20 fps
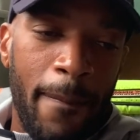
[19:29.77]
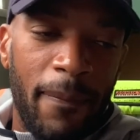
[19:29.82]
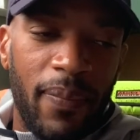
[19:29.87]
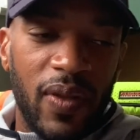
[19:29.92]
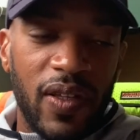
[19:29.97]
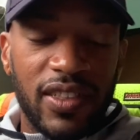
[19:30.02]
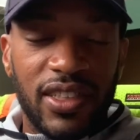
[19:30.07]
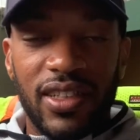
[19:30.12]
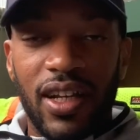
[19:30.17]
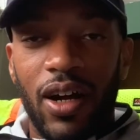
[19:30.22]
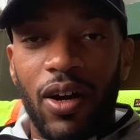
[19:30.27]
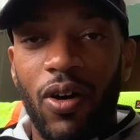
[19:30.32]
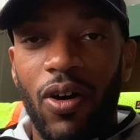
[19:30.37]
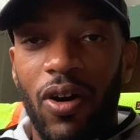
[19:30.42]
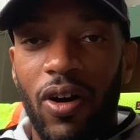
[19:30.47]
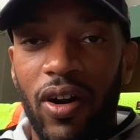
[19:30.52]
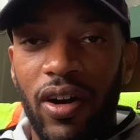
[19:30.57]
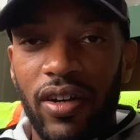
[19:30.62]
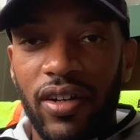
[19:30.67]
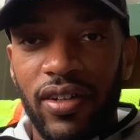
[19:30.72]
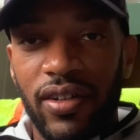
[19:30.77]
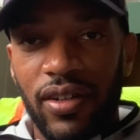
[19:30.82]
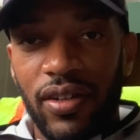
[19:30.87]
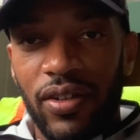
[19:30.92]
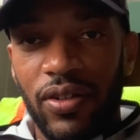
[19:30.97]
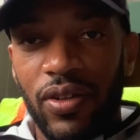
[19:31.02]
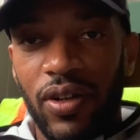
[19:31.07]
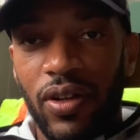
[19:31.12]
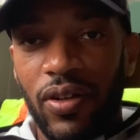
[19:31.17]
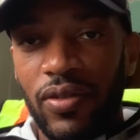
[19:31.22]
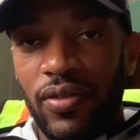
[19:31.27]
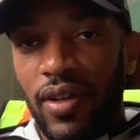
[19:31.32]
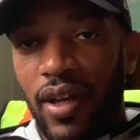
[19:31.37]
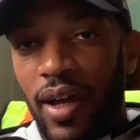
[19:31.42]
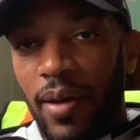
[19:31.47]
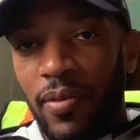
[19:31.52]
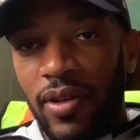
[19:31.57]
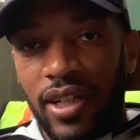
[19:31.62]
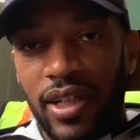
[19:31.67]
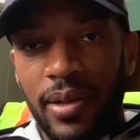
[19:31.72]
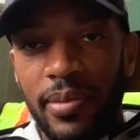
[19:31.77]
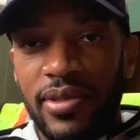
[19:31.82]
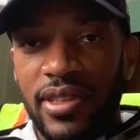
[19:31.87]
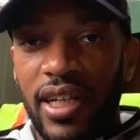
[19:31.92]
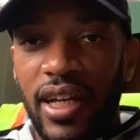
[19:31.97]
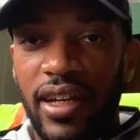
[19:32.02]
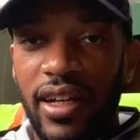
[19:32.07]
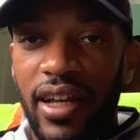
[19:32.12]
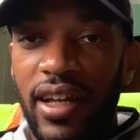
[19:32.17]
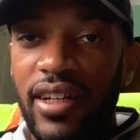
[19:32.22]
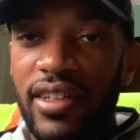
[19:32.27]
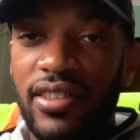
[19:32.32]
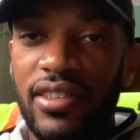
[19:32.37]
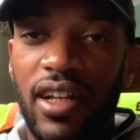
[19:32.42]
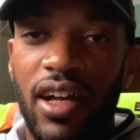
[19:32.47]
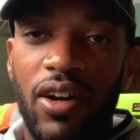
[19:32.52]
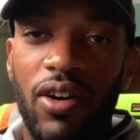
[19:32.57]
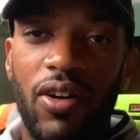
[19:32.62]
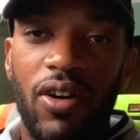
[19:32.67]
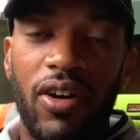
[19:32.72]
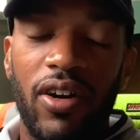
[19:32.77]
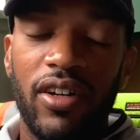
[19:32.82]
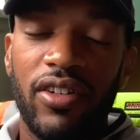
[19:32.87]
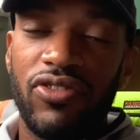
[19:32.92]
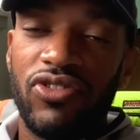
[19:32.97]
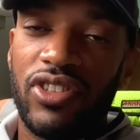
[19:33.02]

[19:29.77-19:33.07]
it's not hard. I'm gonna keep saying that it's not hard.